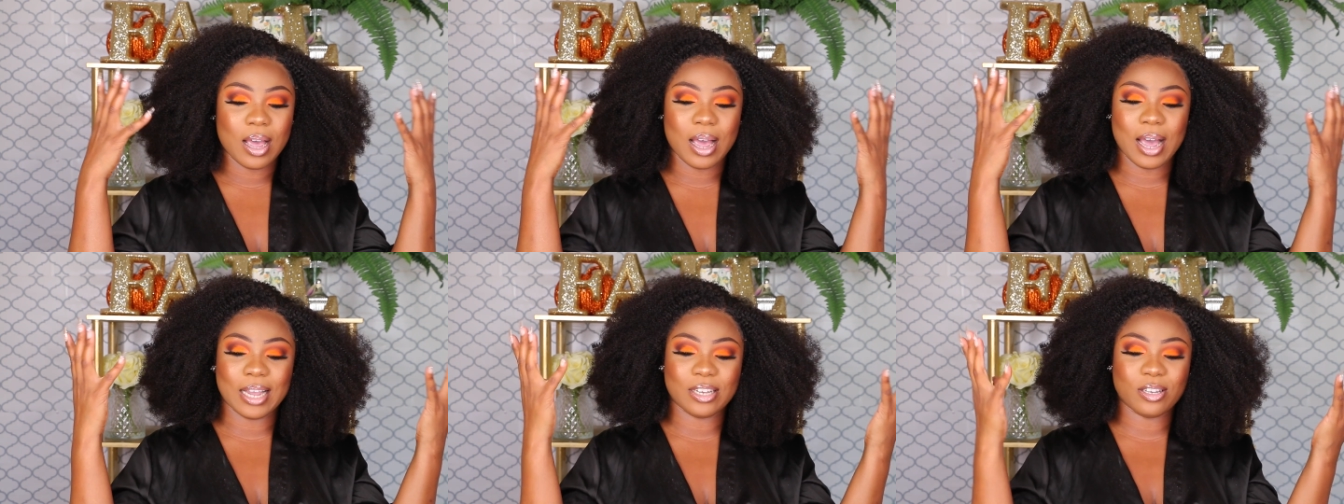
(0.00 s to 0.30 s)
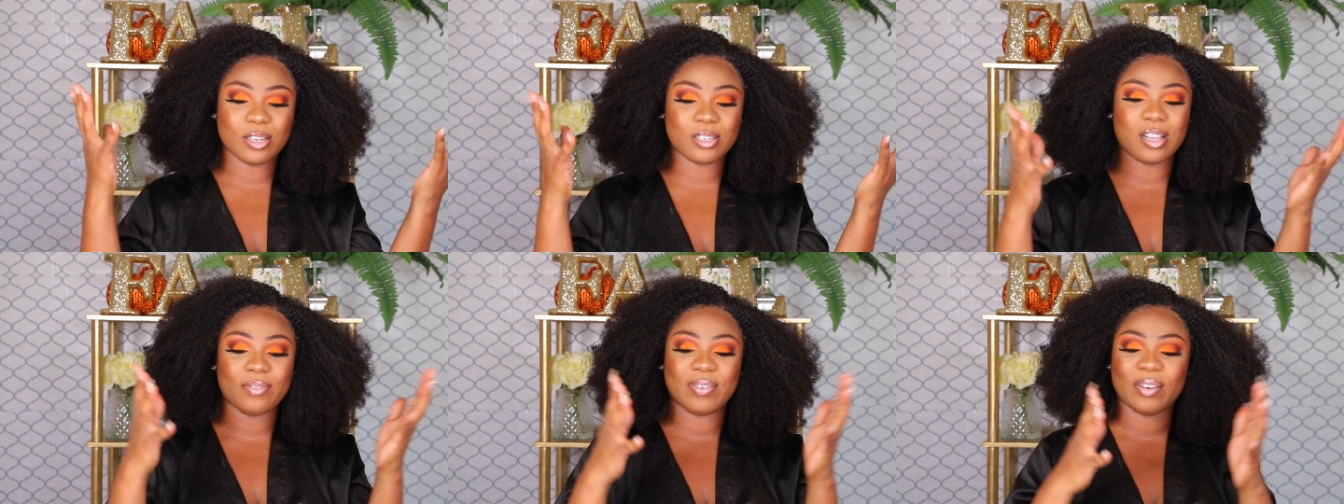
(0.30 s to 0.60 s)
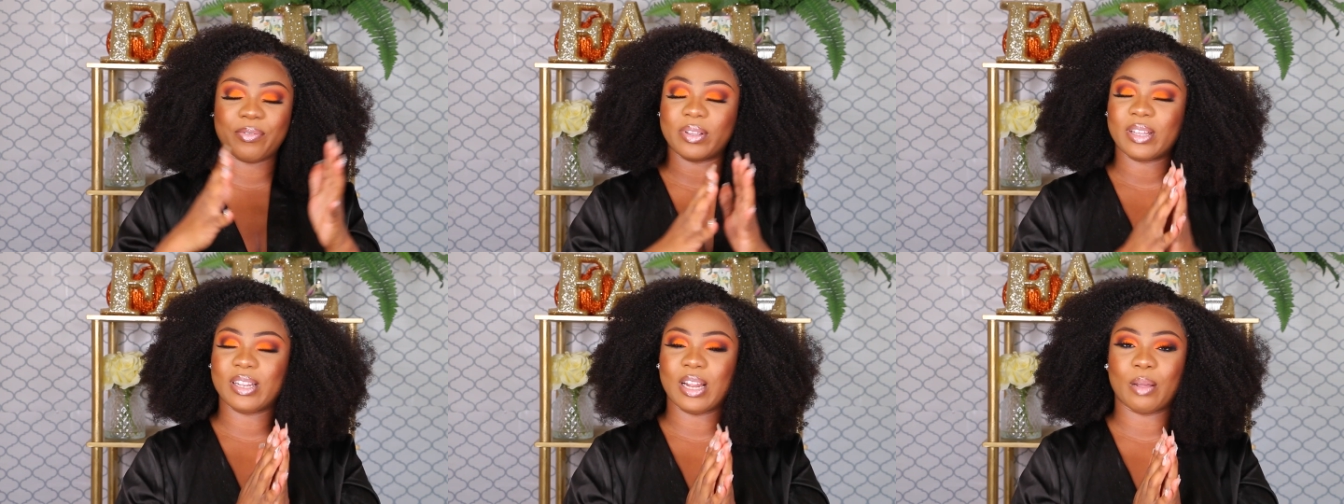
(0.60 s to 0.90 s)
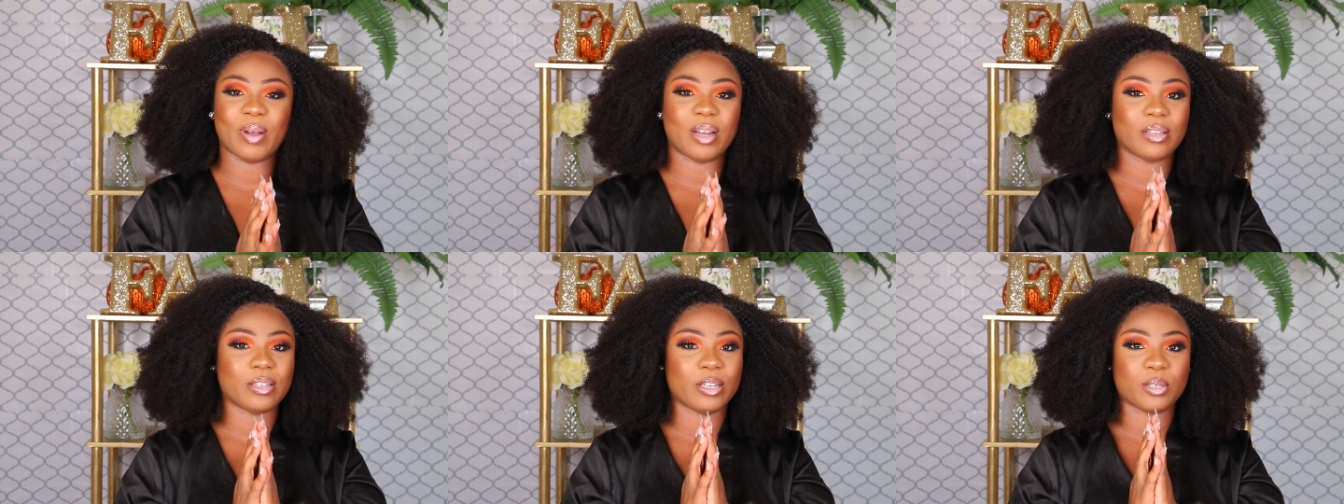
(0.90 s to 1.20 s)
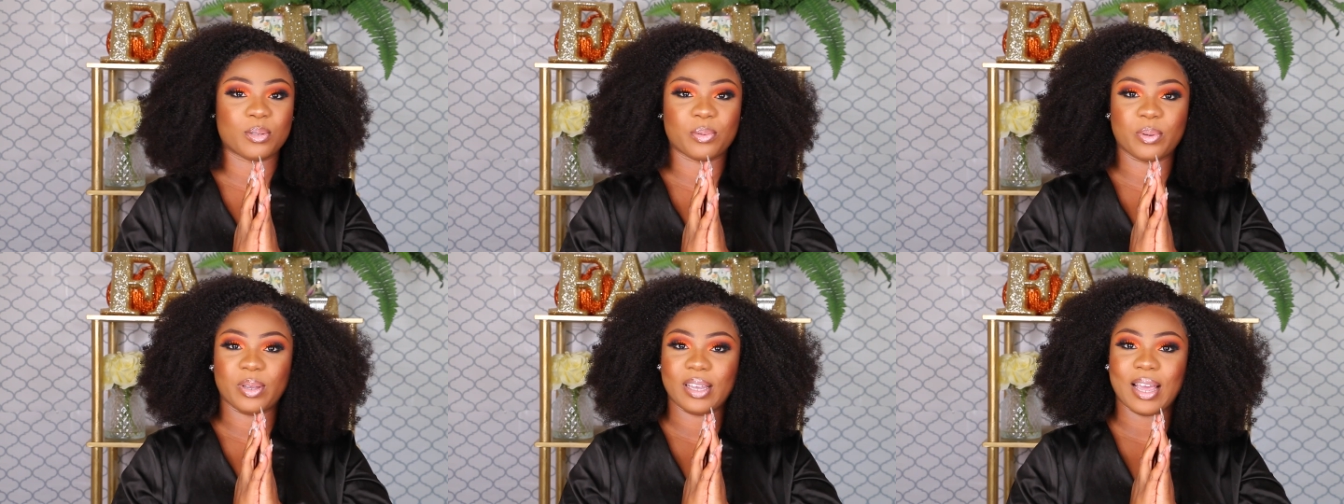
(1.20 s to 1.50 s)
I just love everything about
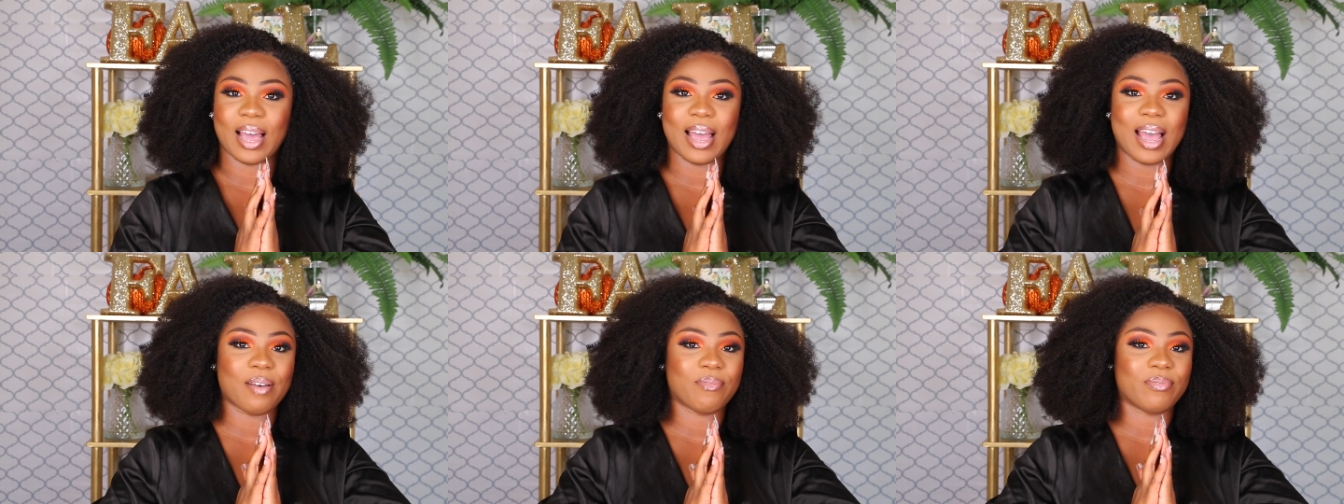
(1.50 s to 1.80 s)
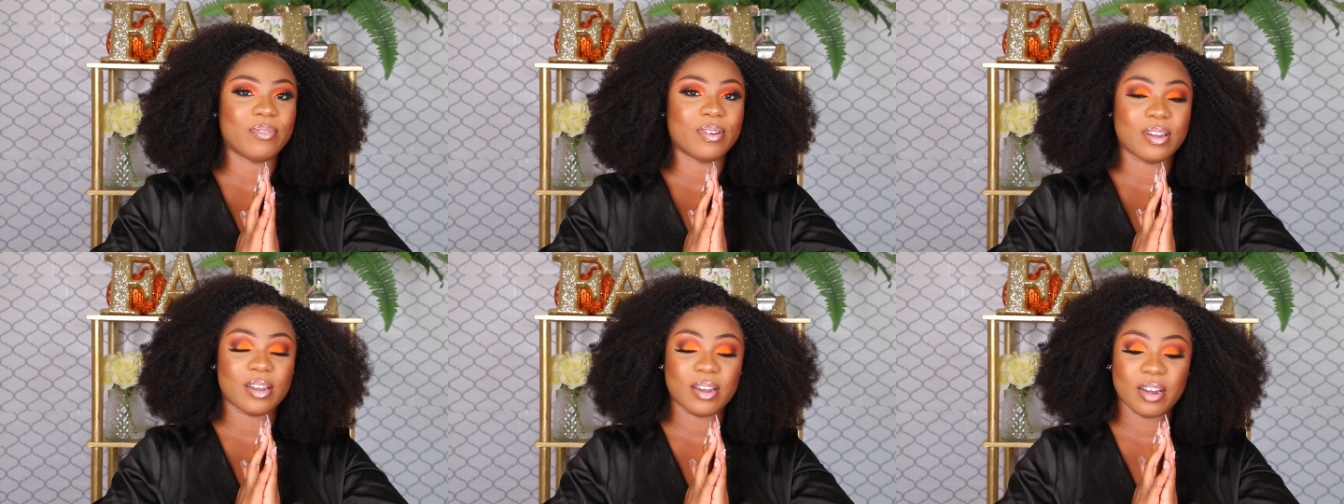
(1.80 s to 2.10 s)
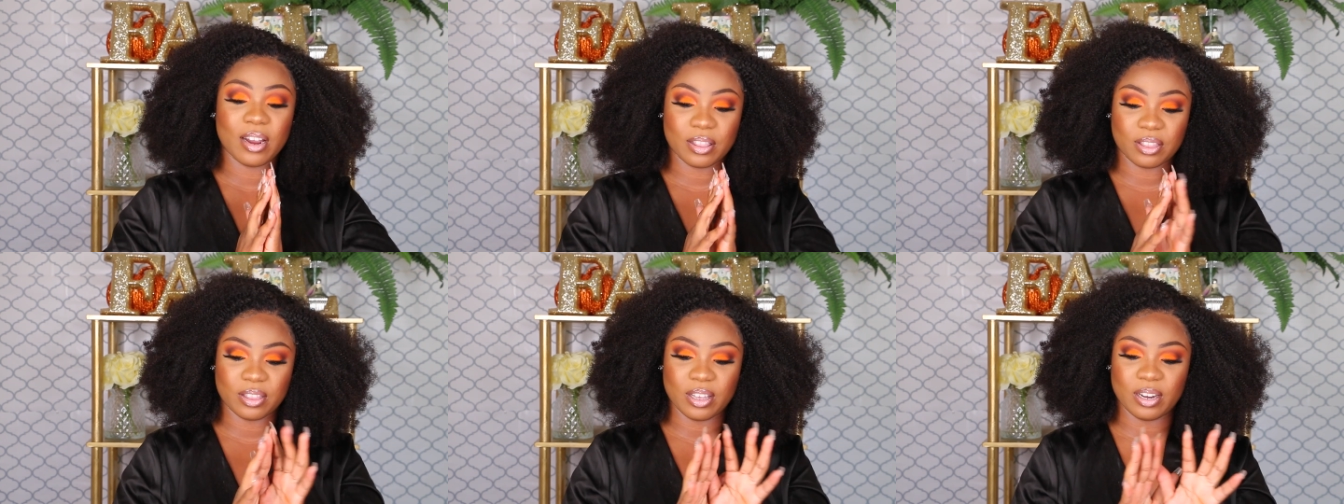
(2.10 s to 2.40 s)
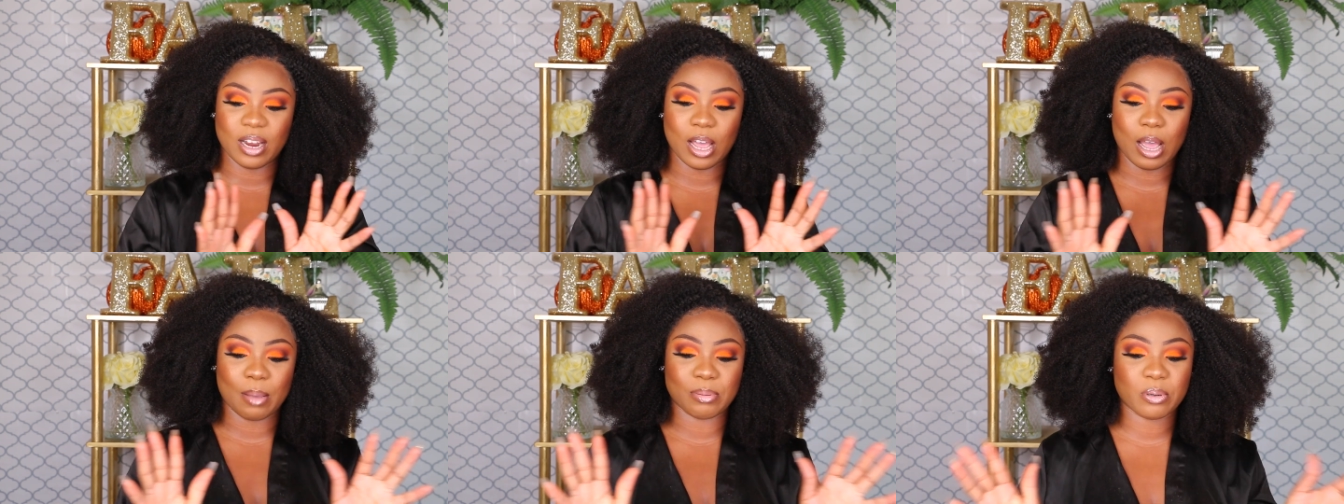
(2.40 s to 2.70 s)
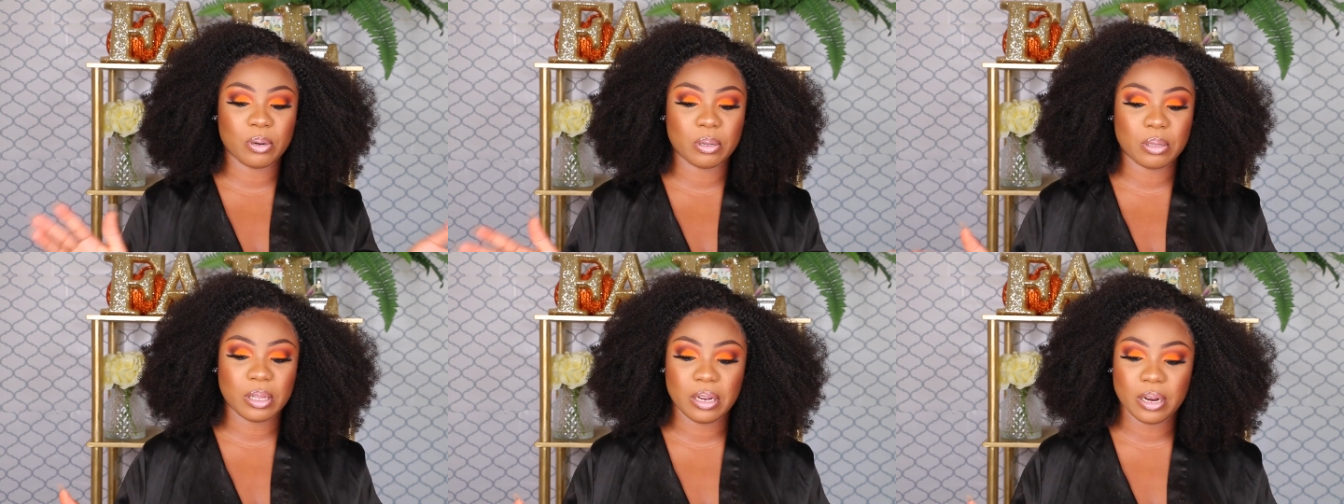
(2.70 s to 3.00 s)
this wig. I have nothing,
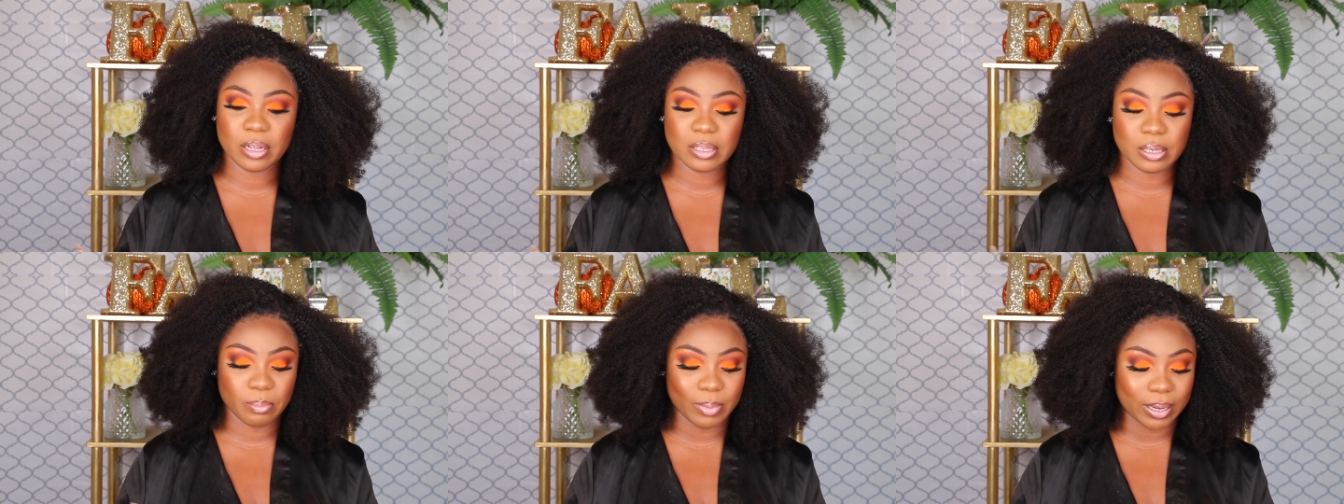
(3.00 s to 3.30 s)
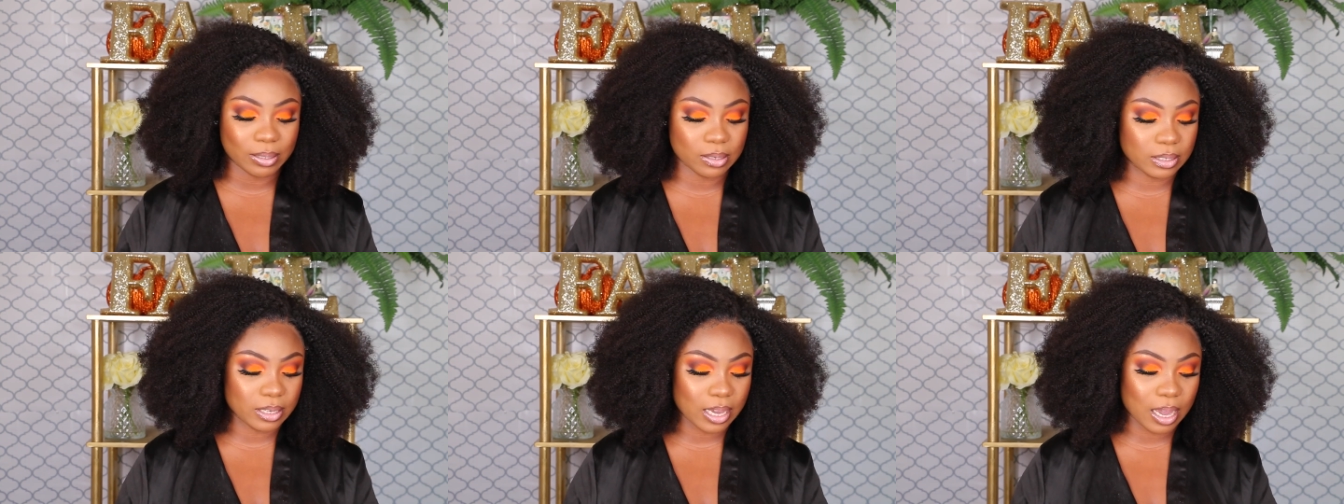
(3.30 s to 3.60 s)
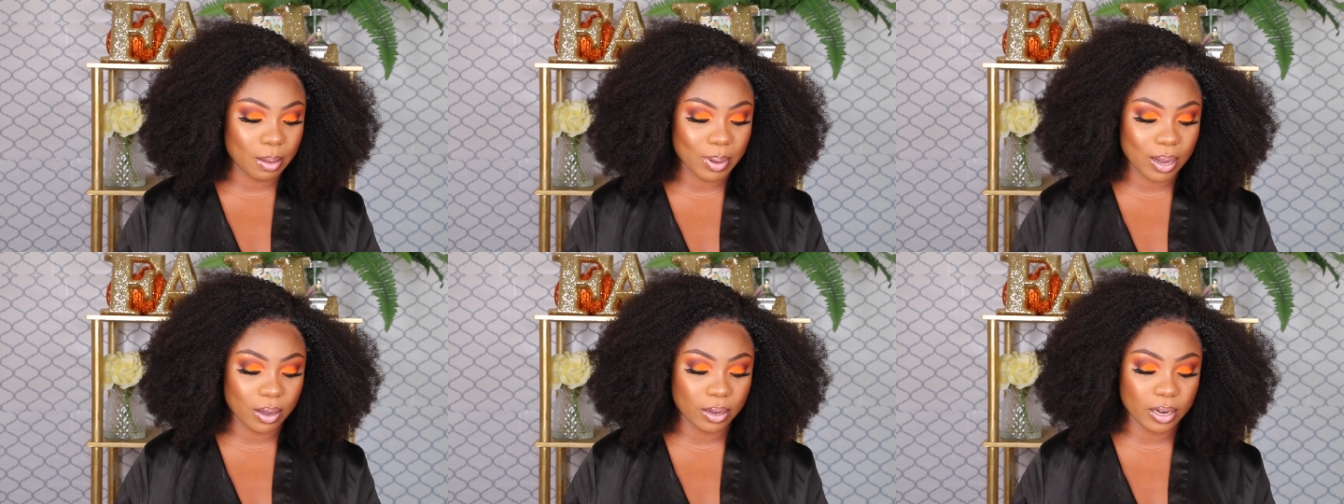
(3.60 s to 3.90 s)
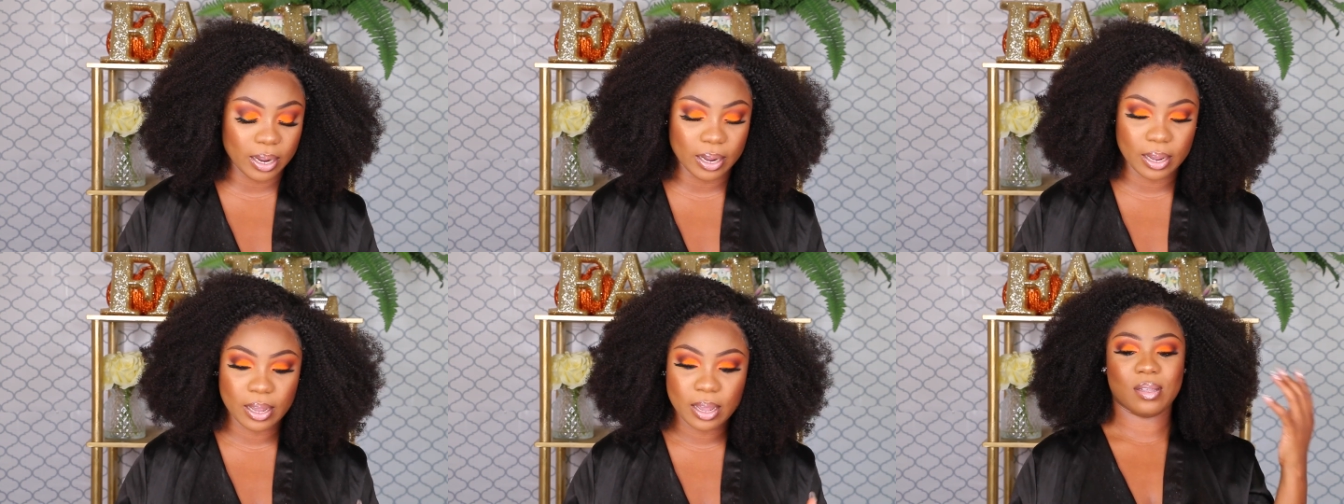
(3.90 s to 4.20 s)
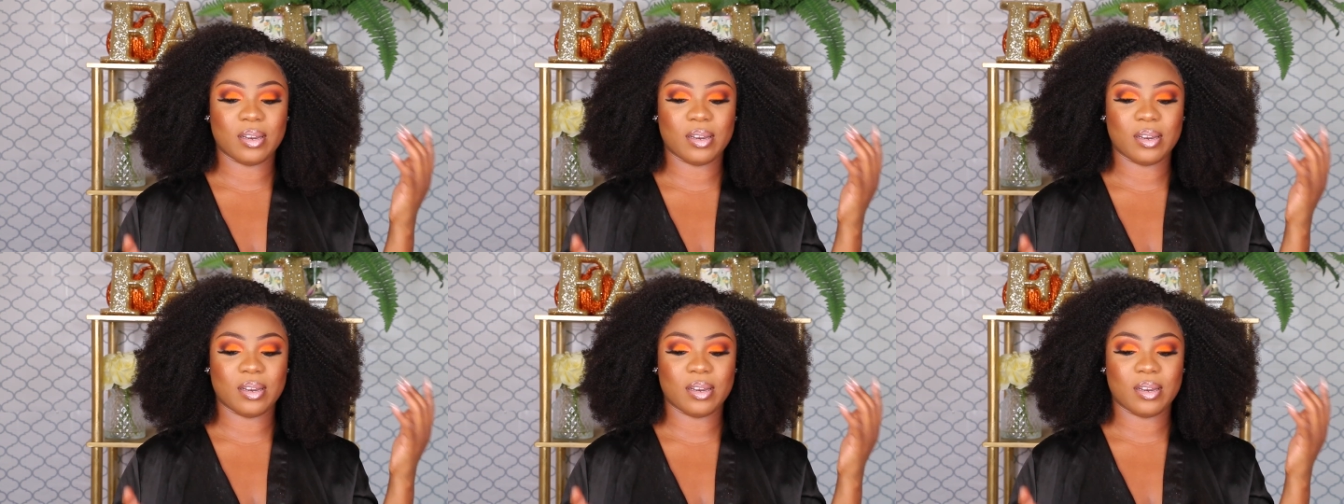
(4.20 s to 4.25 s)
absolutely nothing bad to say about it.